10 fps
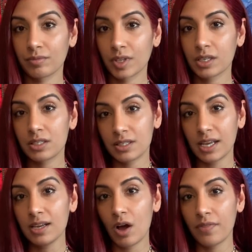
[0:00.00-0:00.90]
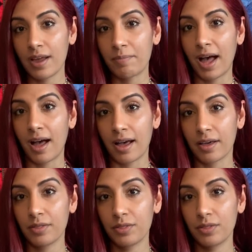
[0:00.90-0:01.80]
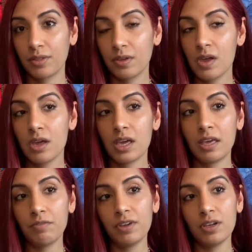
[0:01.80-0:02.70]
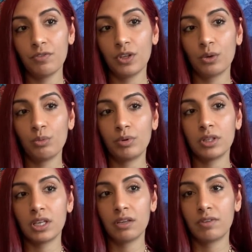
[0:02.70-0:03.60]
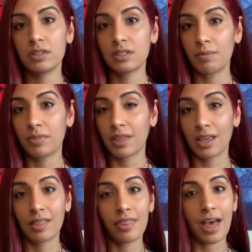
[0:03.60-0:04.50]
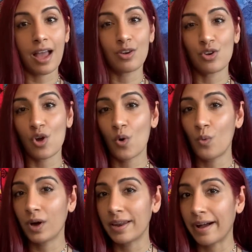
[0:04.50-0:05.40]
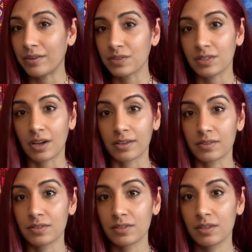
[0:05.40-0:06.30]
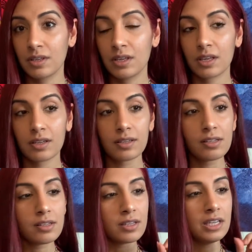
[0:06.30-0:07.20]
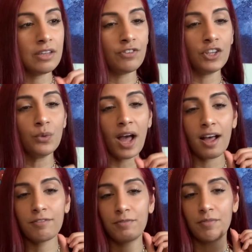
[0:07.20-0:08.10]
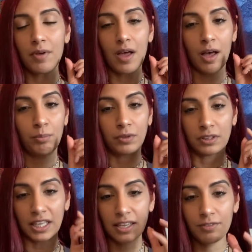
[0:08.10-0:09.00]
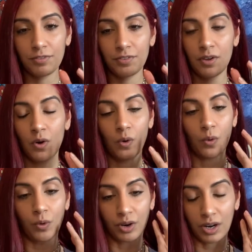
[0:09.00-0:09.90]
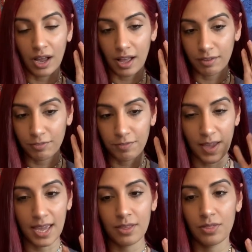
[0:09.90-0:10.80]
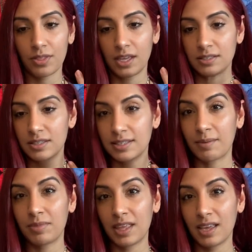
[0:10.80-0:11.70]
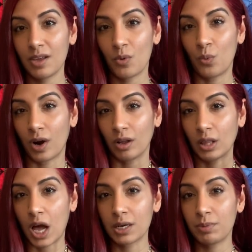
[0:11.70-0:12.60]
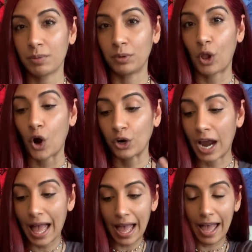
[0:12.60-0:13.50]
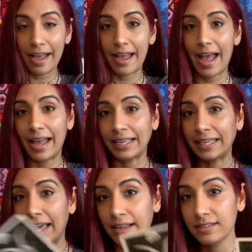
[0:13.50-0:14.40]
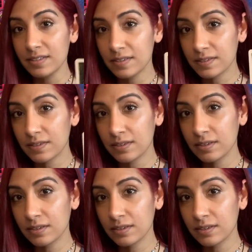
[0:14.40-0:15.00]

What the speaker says: Stay on that path. Even if you believe in something that no one else does, If you have a belief or a faith in something where a lot of people are against,